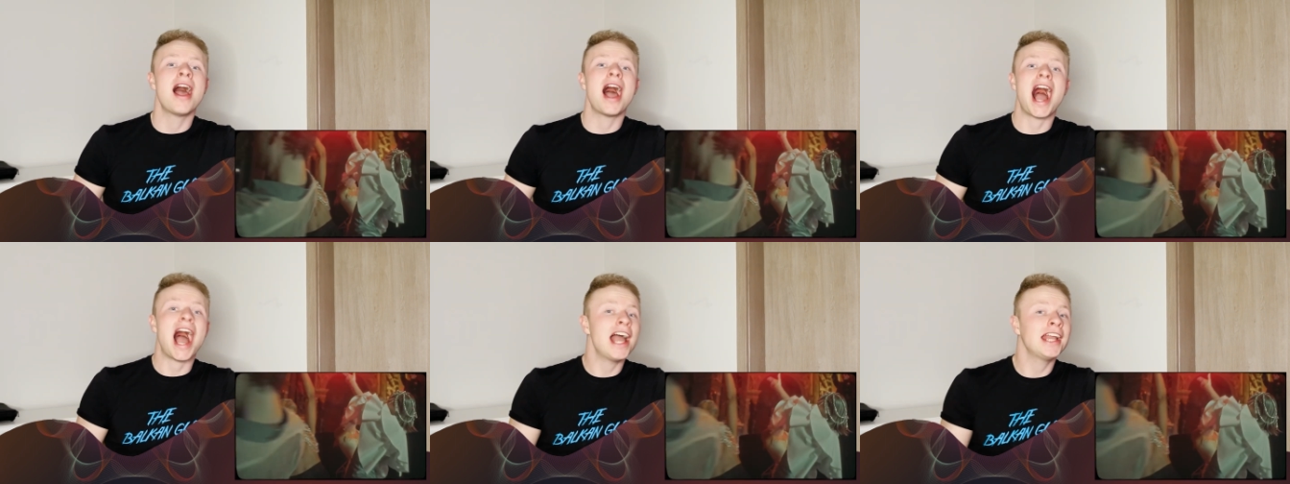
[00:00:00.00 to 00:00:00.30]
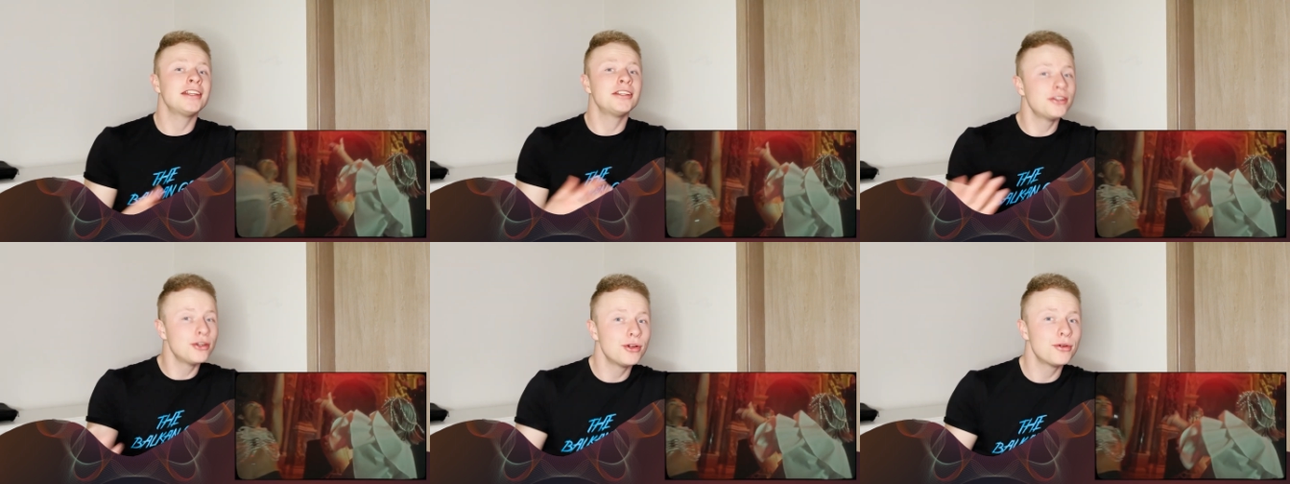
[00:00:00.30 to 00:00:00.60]
I
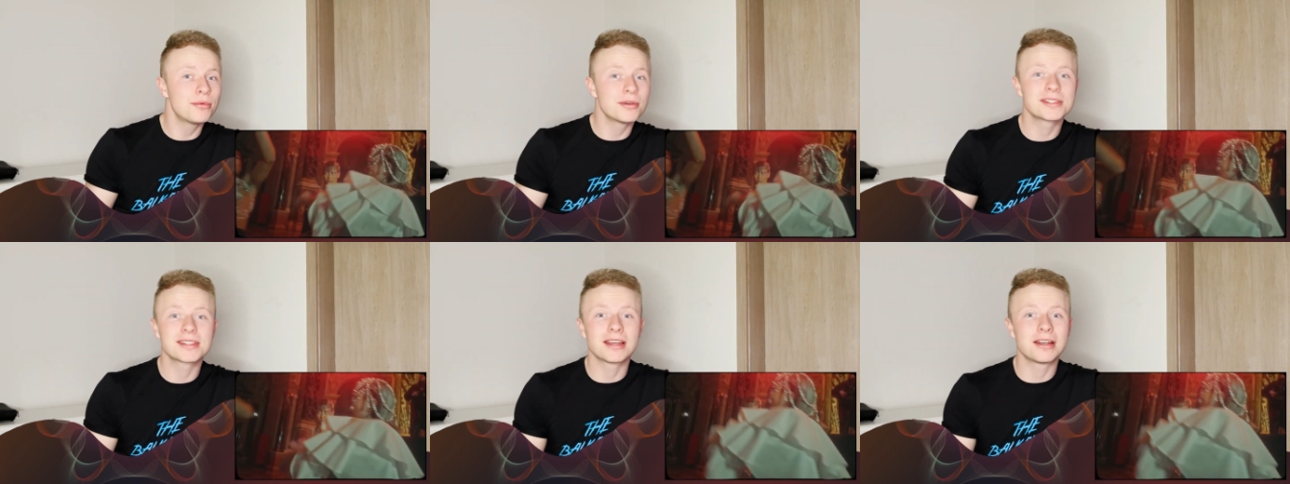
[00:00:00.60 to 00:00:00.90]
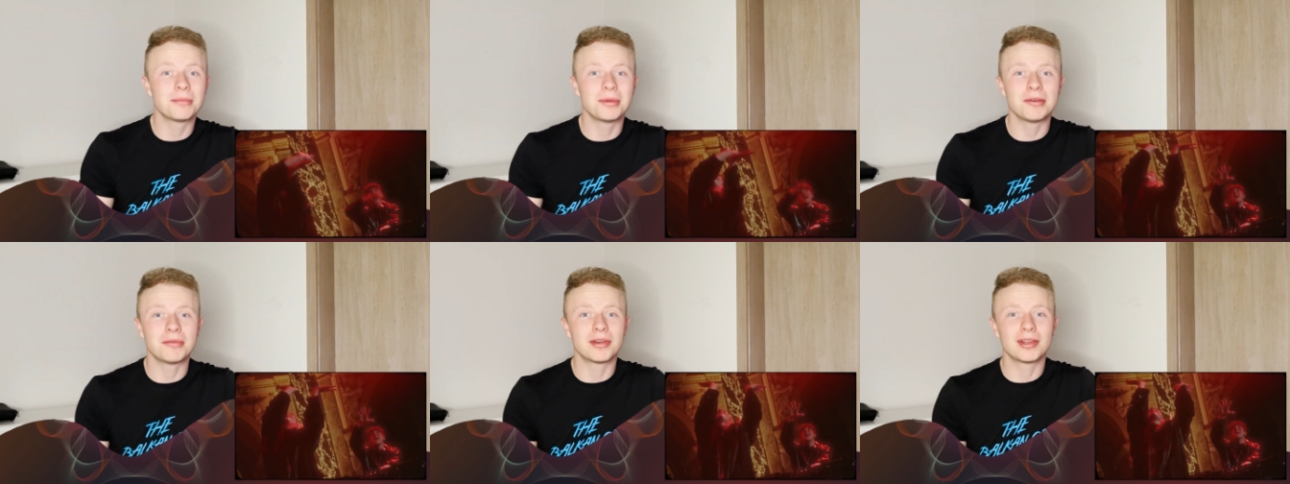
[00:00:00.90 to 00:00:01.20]
knew it was going
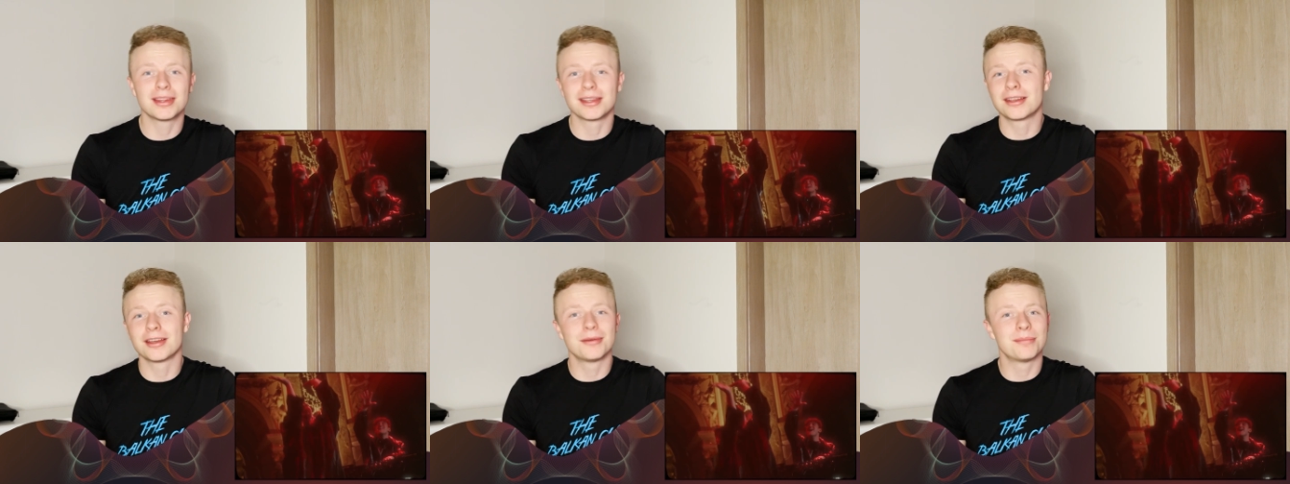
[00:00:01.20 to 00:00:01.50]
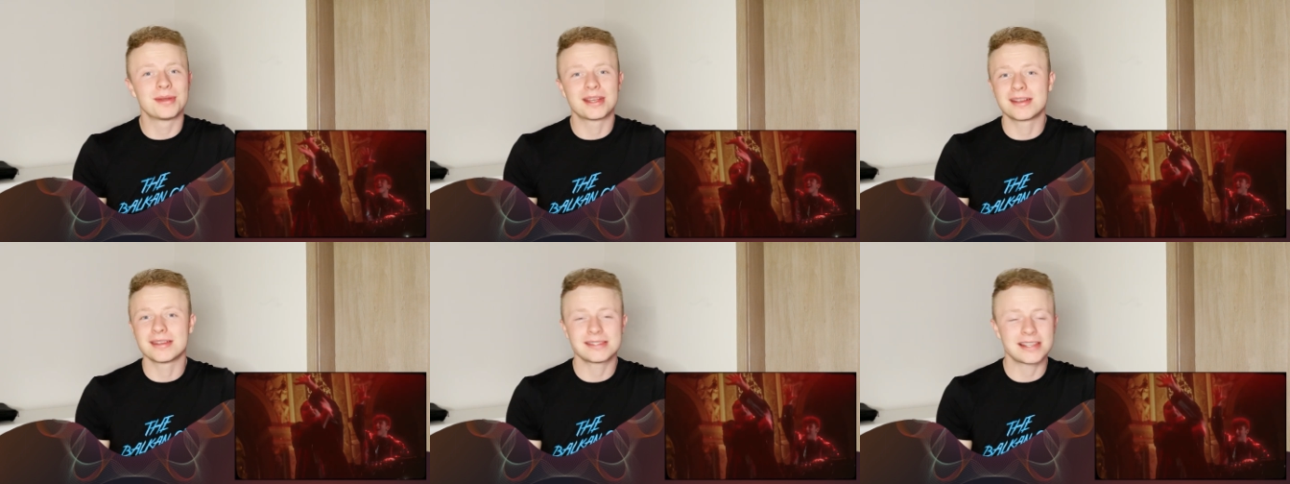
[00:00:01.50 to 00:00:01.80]
to be really good
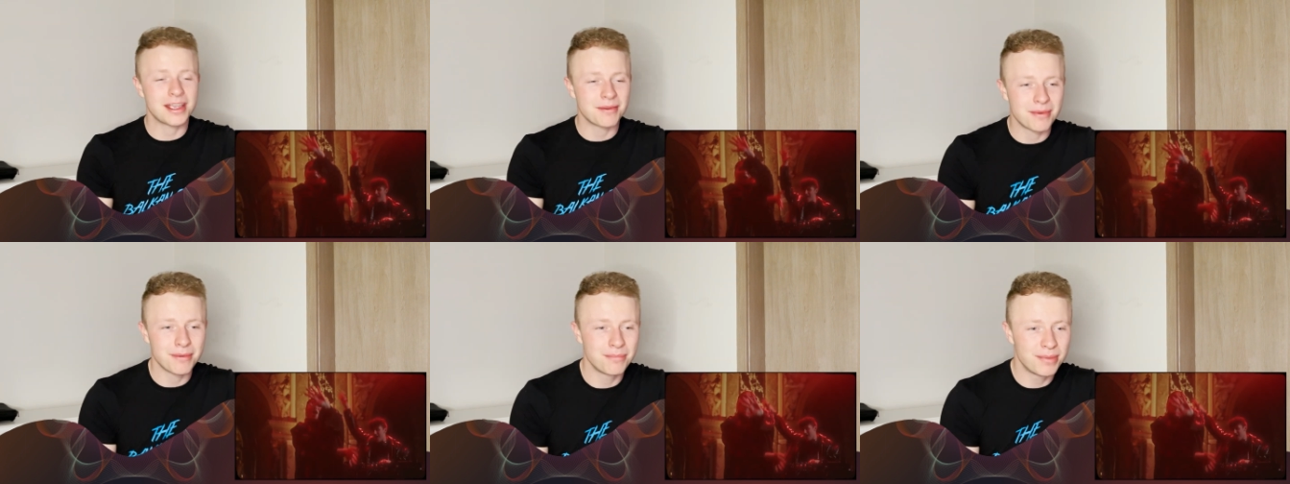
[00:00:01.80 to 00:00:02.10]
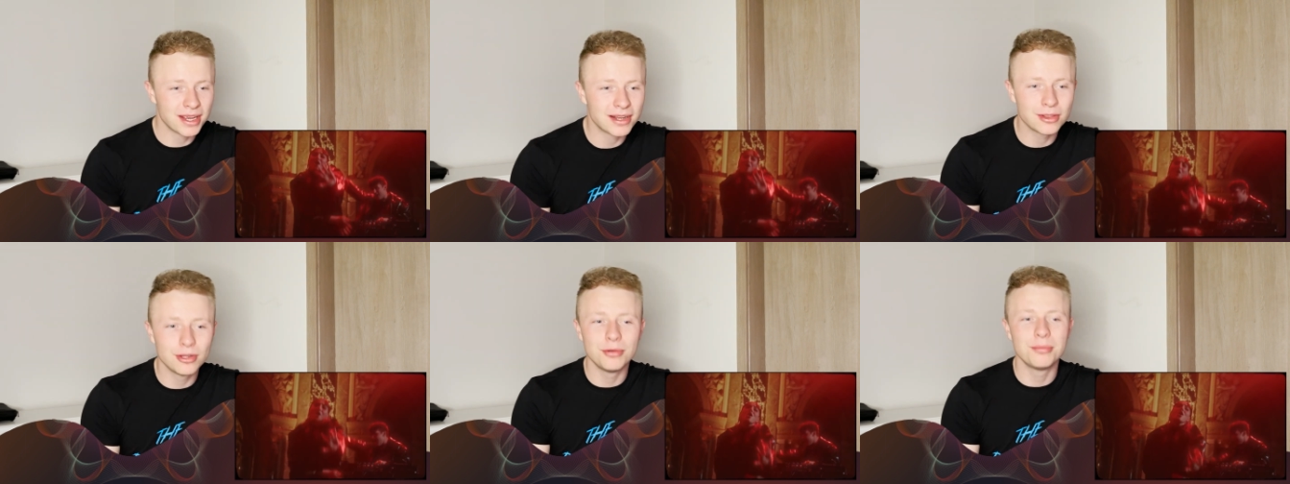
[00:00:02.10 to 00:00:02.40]
because I'm a
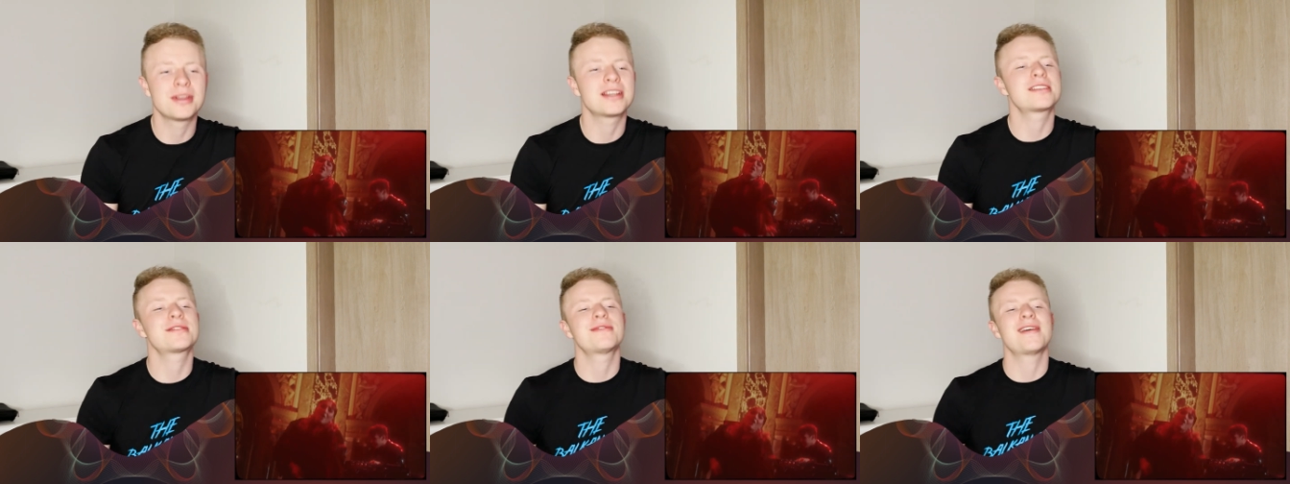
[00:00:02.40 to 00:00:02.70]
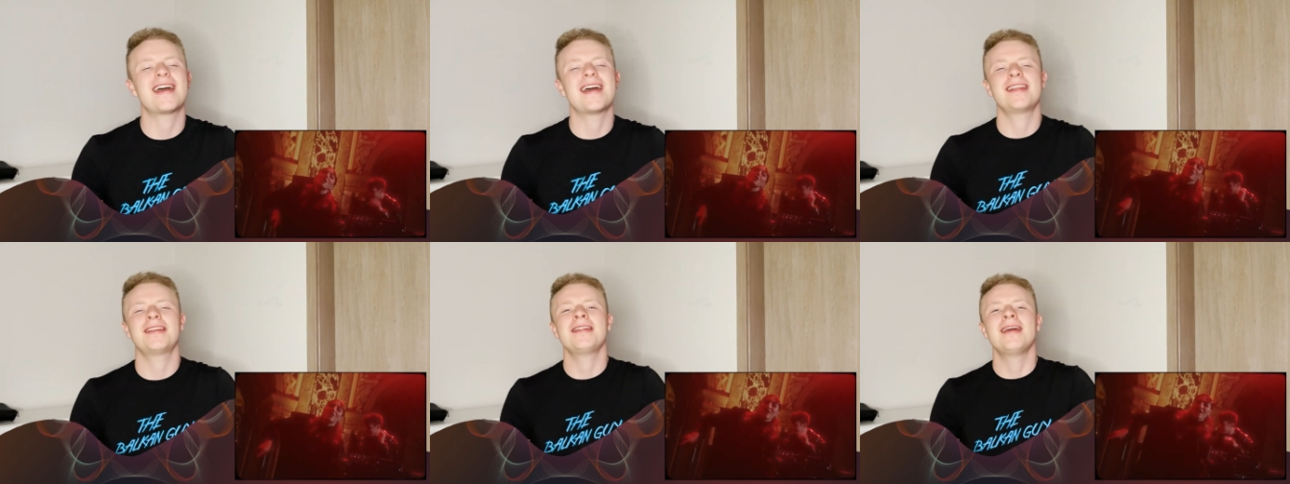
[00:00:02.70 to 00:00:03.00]
big LUMIX
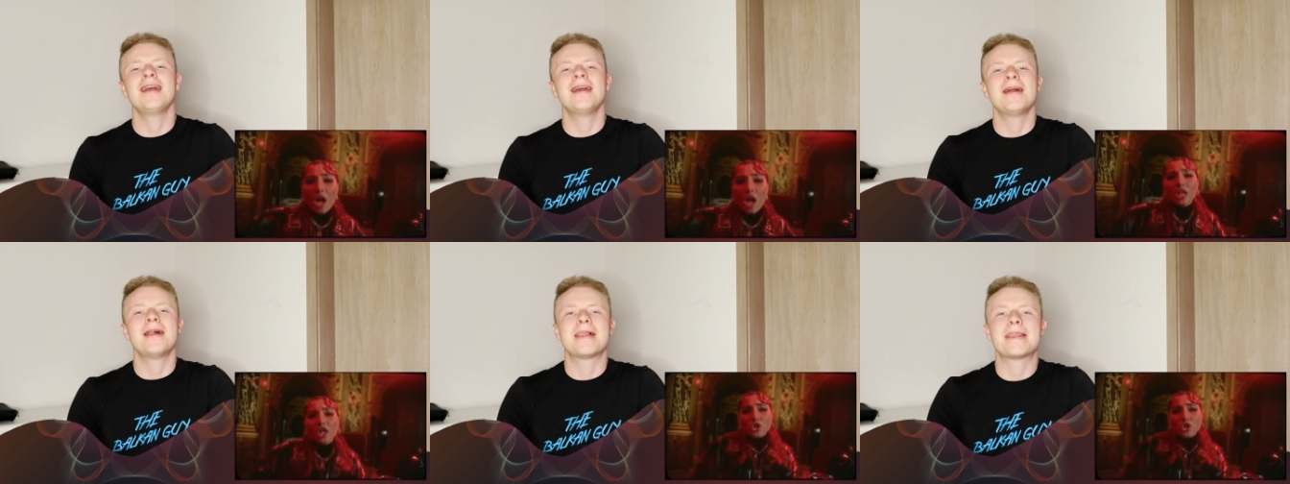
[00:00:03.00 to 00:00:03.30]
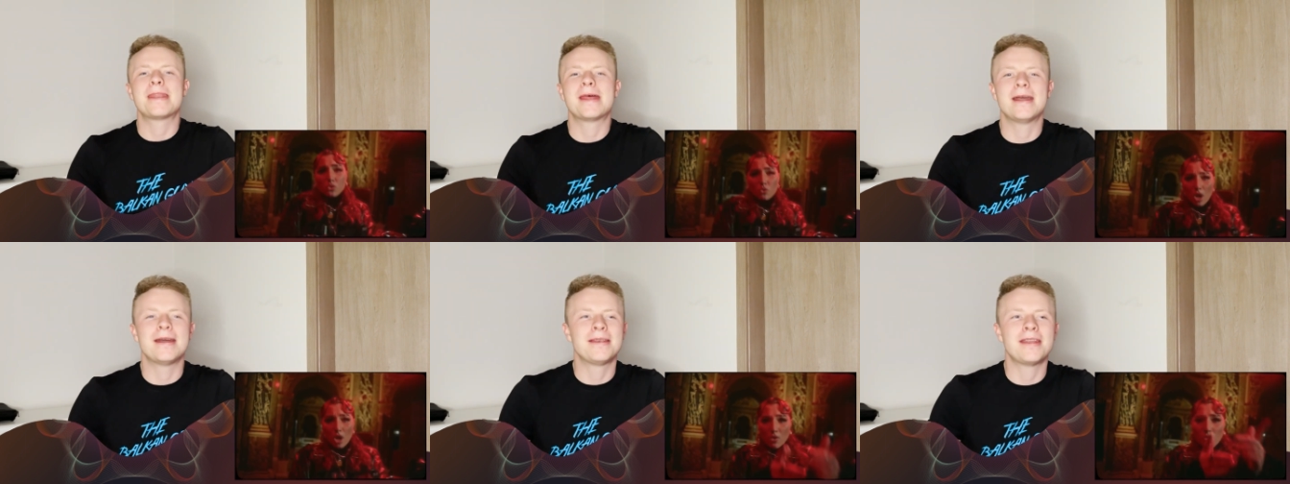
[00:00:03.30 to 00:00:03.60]
fan
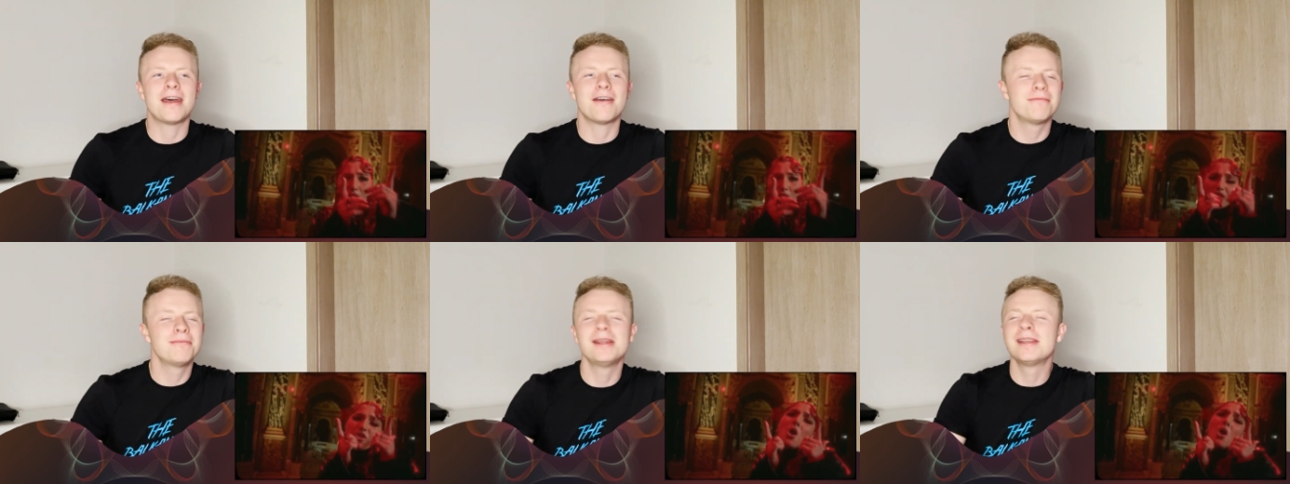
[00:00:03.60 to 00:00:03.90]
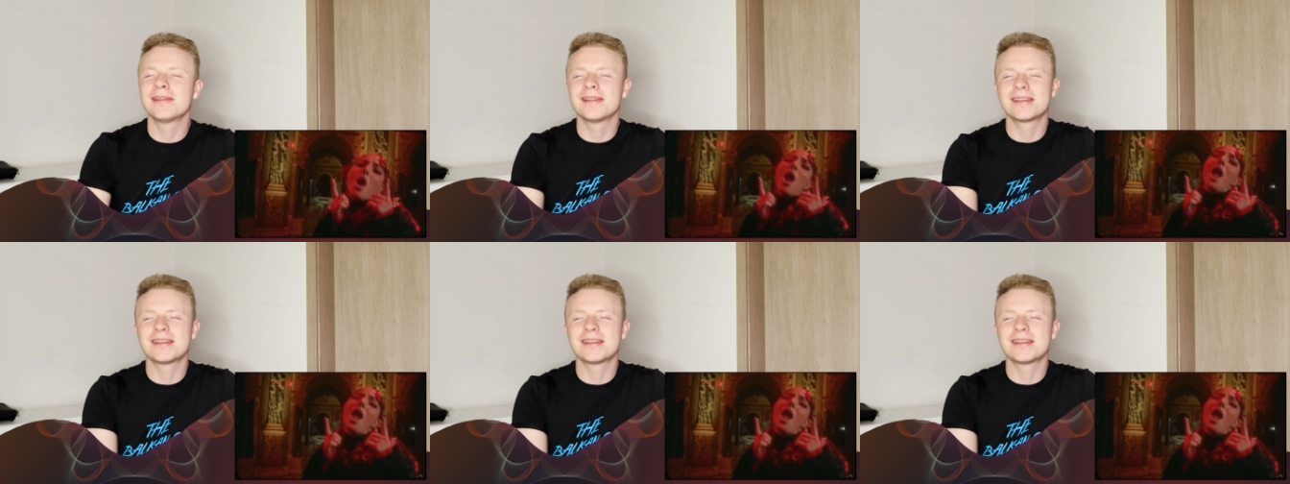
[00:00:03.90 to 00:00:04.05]
and I've been